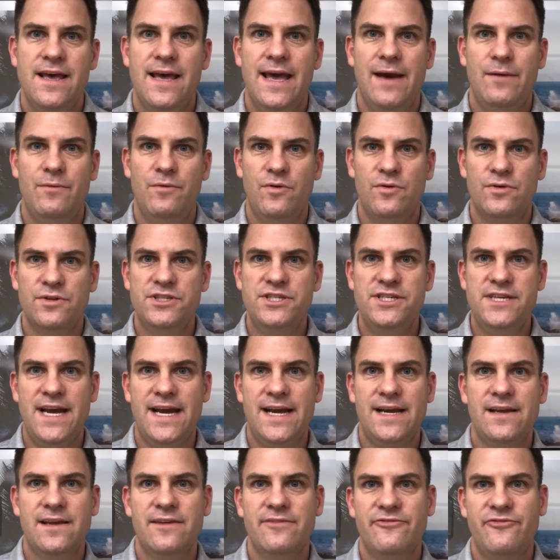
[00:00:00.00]
and we will
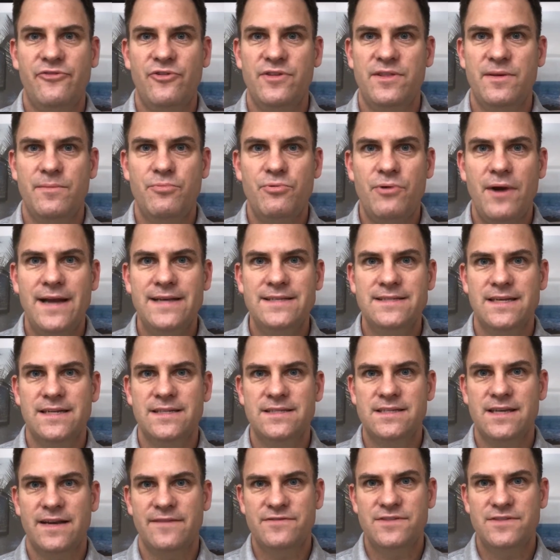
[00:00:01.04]
check for the presence